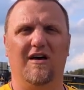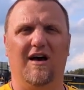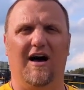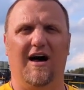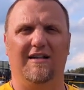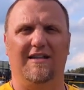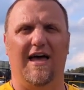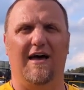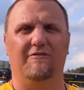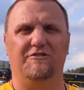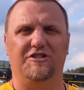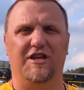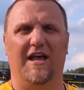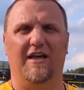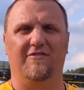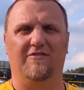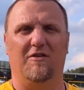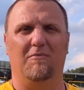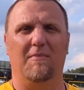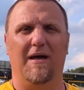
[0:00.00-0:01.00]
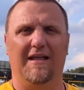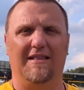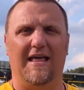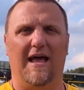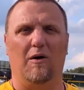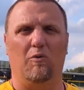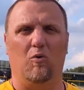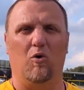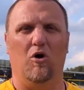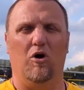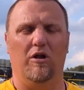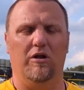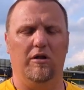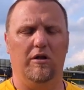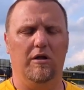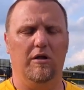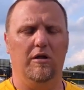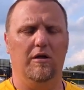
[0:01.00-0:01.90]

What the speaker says: Yep. To have a chance to make that run.